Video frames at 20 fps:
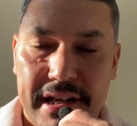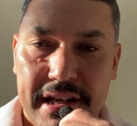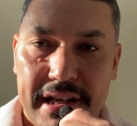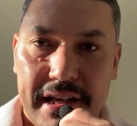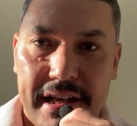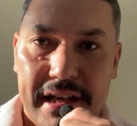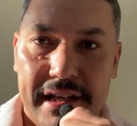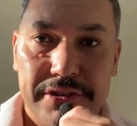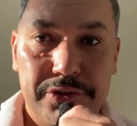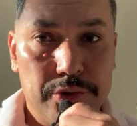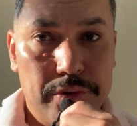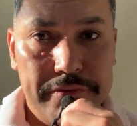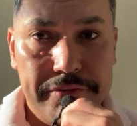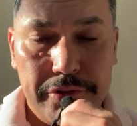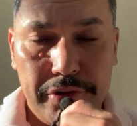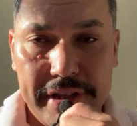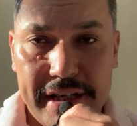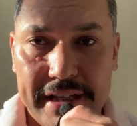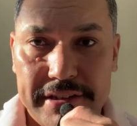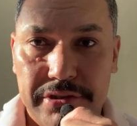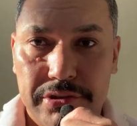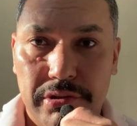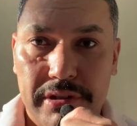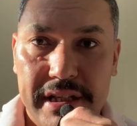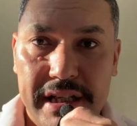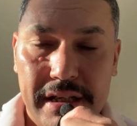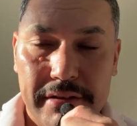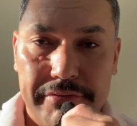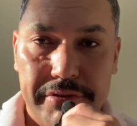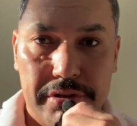And don't forget to
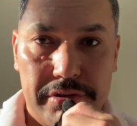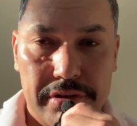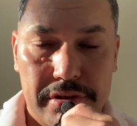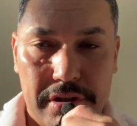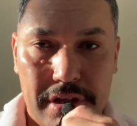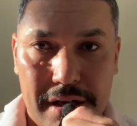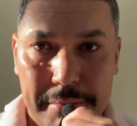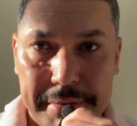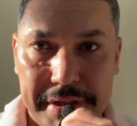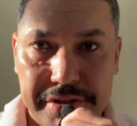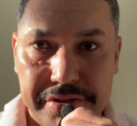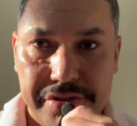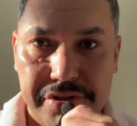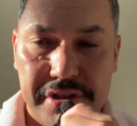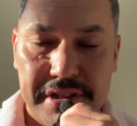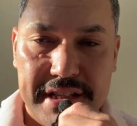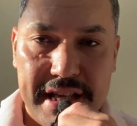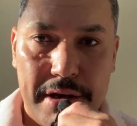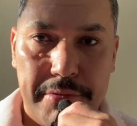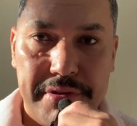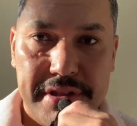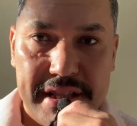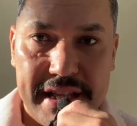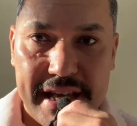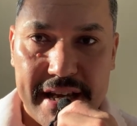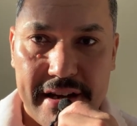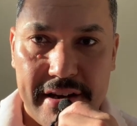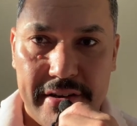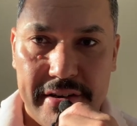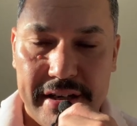leave your comments down
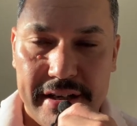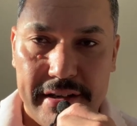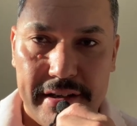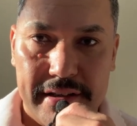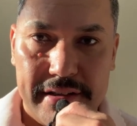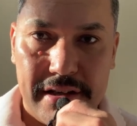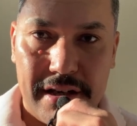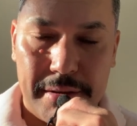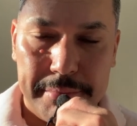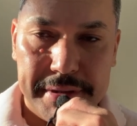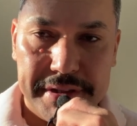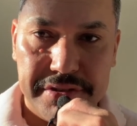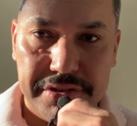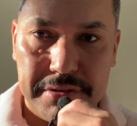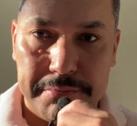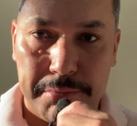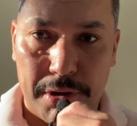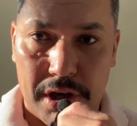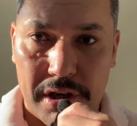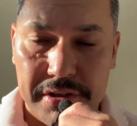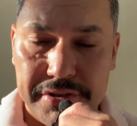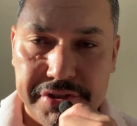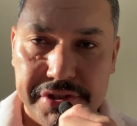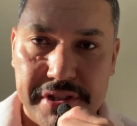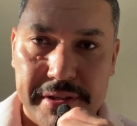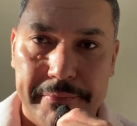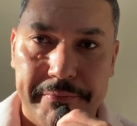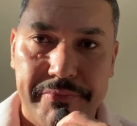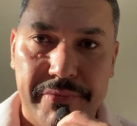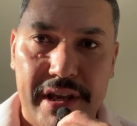there in a comment
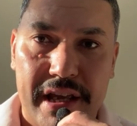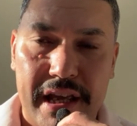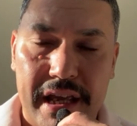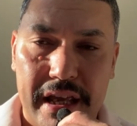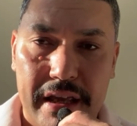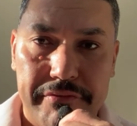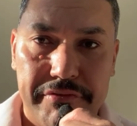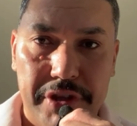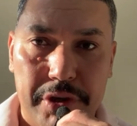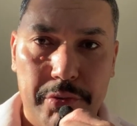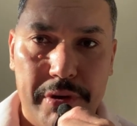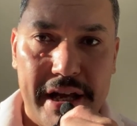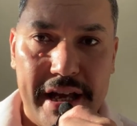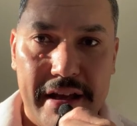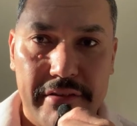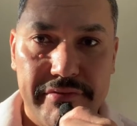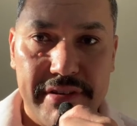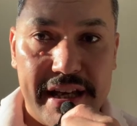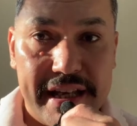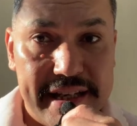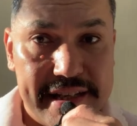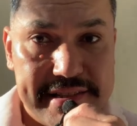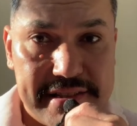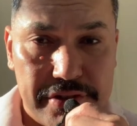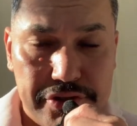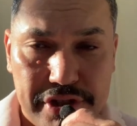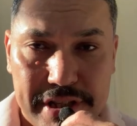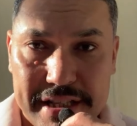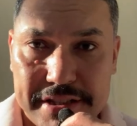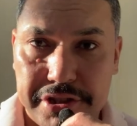box if you have any
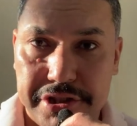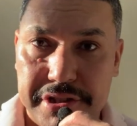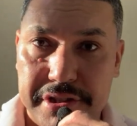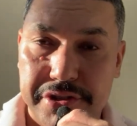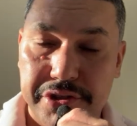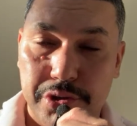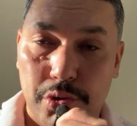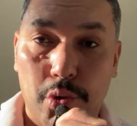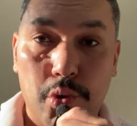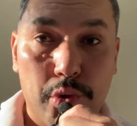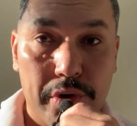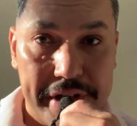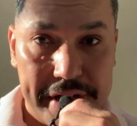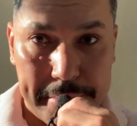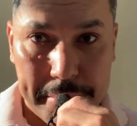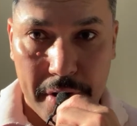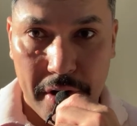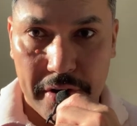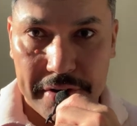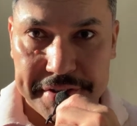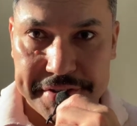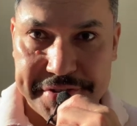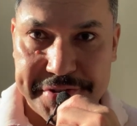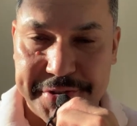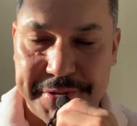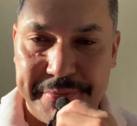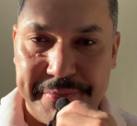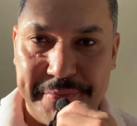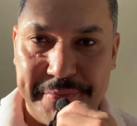suggestions or remarks.